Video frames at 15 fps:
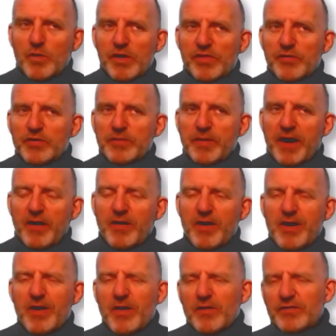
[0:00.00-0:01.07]
We thought about,
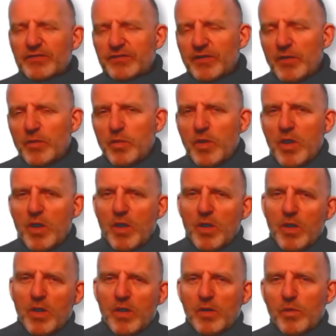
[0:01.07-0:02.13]
so what?
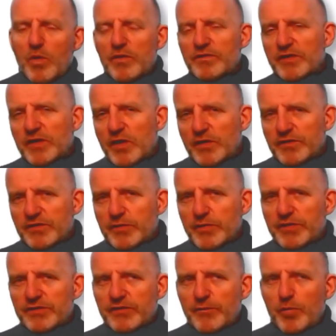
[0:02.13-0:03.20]
What's the
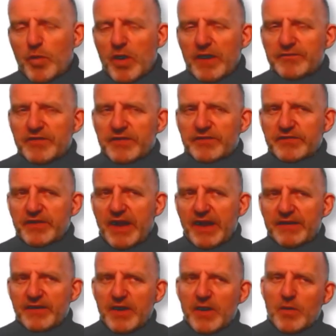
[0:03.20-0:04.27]
consequence of what I've just
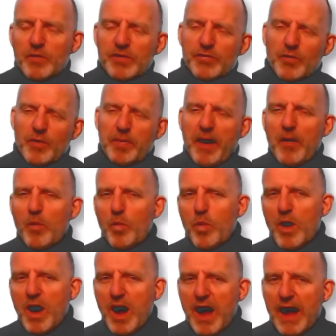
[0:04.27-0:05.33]
said? We thought about
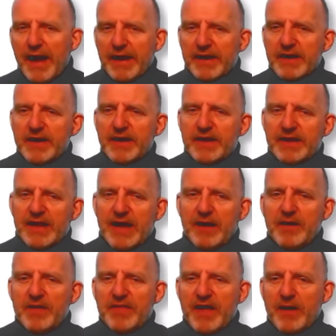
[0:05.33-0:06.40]
why.
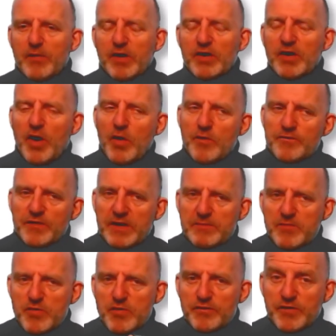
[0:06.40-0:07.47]
Yeah, that can hopefully
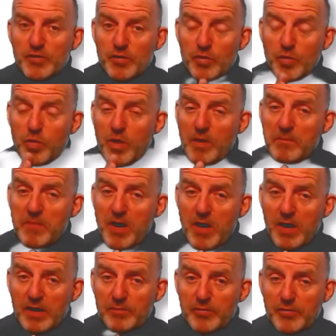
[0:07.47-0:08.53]
move your 1
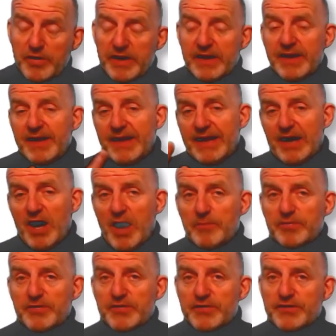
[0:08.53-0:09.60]
mark point
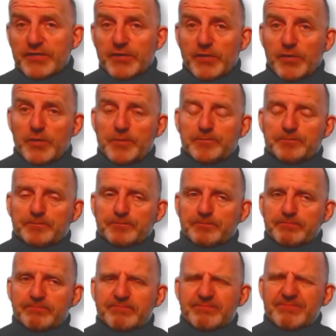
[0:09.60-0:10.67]
up to 2.
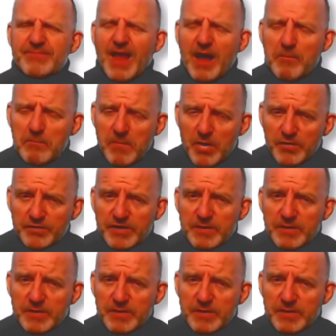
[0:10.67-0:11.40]
And most